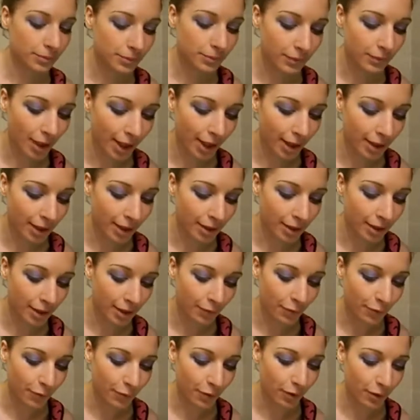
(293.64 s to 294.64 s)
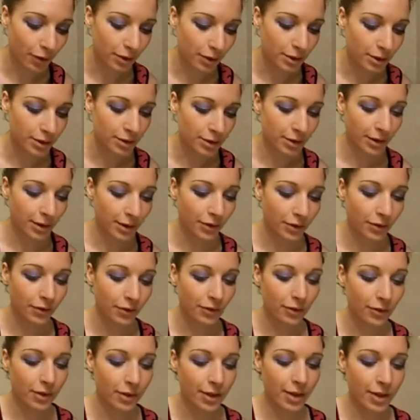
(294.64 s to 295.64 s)
And I've got
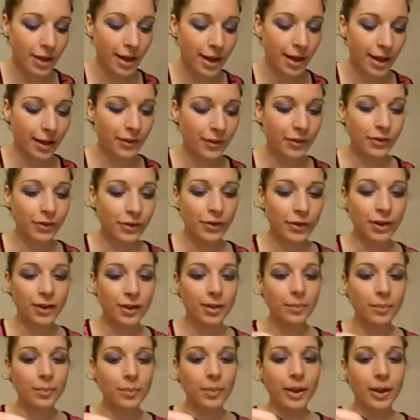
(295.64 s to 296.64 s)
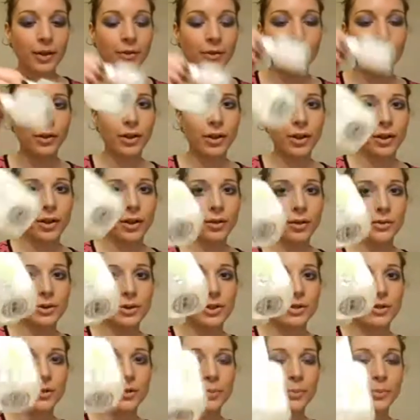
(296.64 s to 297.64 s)
this Essie base coat, which is
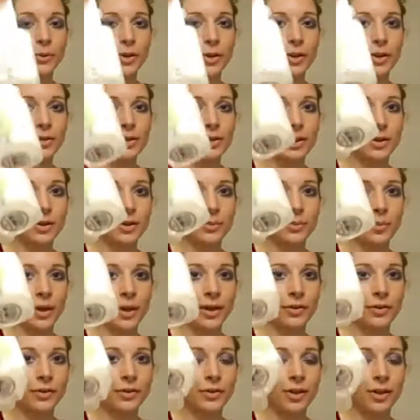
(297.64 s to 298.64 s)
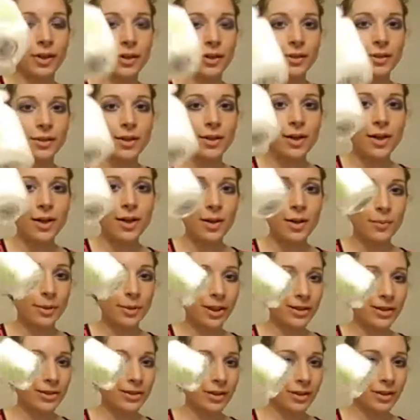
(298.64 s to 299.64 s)
a protein base coat, but I
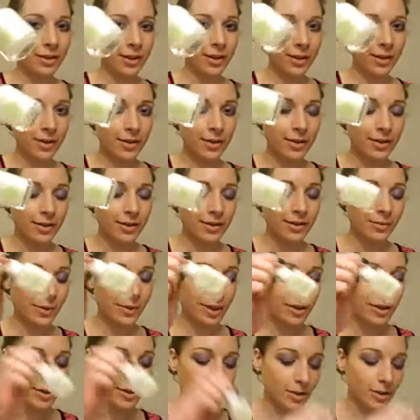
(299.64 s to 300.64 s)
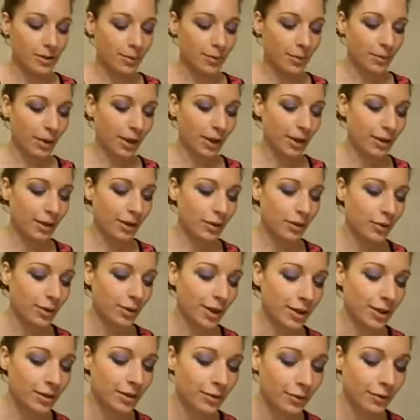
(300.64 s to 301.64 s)
don't like it as much as my
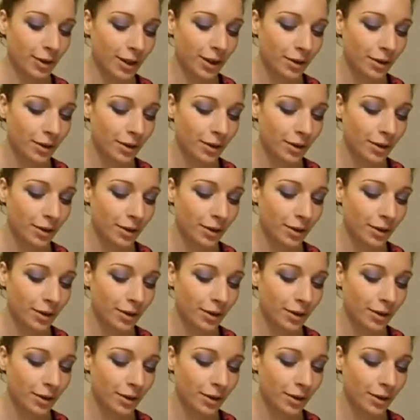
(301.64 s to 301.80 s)
Creative Nail